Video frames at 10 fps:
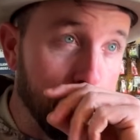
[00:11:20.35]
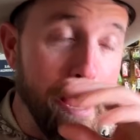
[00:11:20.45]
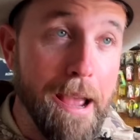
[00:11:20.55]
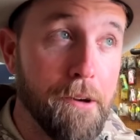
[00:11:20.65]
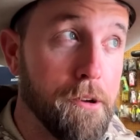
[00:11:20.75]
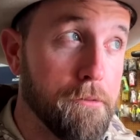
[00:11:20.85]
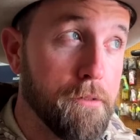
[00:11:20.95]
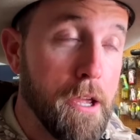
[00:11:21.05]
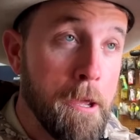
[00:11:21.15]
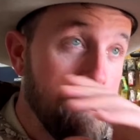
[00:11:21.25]
out of
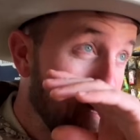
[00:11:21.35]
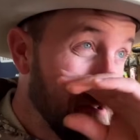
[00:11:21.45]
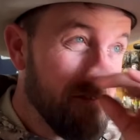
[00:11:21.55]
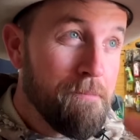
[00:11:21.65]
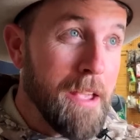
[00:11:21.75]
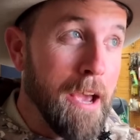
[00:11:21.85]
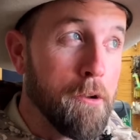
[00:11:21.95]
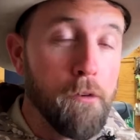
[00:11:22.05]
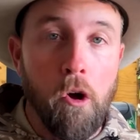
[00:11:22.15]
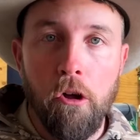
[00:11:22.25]

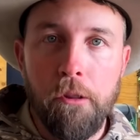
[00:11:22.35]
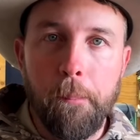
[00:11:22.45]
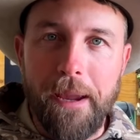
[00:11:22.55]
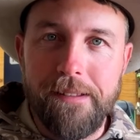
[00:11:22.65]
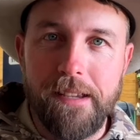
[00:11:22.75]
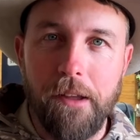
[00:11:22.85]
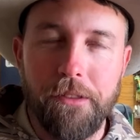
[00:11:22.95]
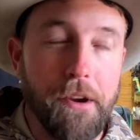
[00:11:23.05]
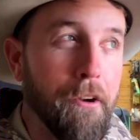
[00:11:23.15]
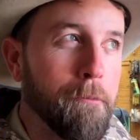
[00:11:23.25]
all the baits out
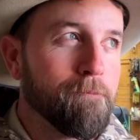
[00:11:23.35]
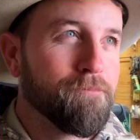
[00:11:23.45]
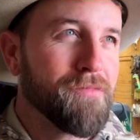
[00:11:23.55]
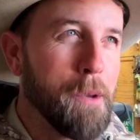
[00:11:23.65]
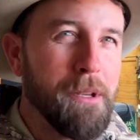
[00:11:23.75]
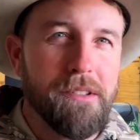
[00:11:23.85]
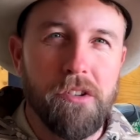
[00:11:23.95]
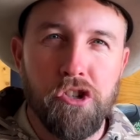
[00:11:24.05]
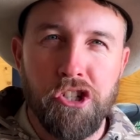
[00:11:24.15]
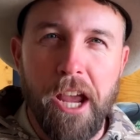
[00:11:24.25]
there, I mean, it's a
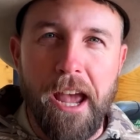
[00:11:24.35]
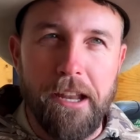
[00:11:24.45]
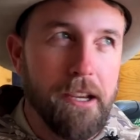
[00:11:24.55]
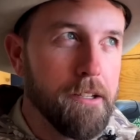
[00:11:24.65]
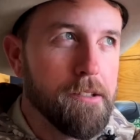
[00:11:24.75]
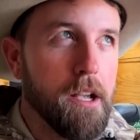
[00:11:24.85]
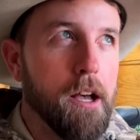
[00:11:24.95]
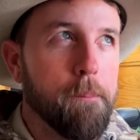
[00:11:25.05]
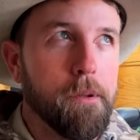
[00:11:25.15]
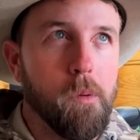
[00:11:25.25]
shad and it's
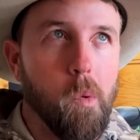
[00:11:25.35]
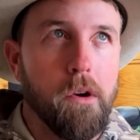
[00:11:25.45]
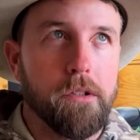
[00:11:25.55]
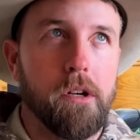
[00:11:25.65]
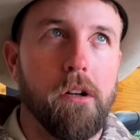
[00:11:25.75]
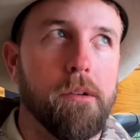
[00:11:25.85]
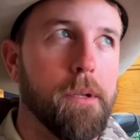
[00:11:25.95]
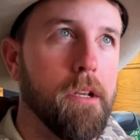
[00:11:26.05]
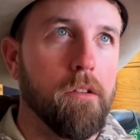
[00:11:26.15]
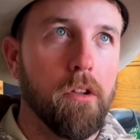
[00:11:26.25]
up in the water column
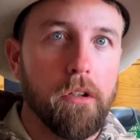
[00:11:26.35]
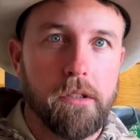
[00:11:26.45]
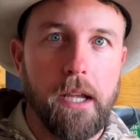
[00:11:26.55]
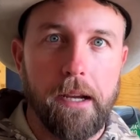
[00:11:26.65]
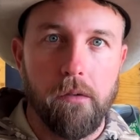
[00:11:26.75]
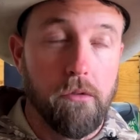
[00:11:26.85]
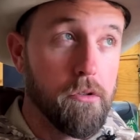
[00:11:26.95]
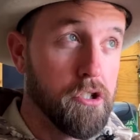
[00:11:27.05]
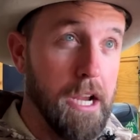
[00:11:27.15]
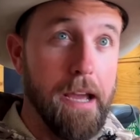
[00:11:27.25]
and it looks like a real
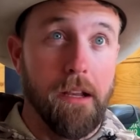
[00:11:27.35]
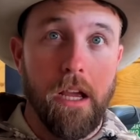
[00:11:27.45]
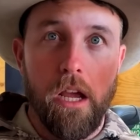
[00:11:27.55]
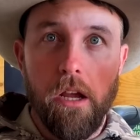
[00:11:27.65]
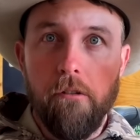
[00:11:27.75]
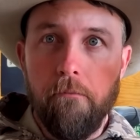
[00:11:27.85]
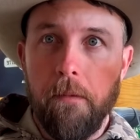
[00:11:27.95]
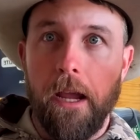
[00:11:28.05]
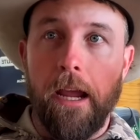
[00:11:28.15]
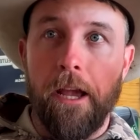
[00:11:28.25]
shad,
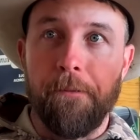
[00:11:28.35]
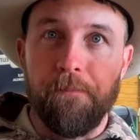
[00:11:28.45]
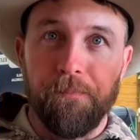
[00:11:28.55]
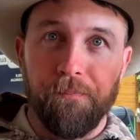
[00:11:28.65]
and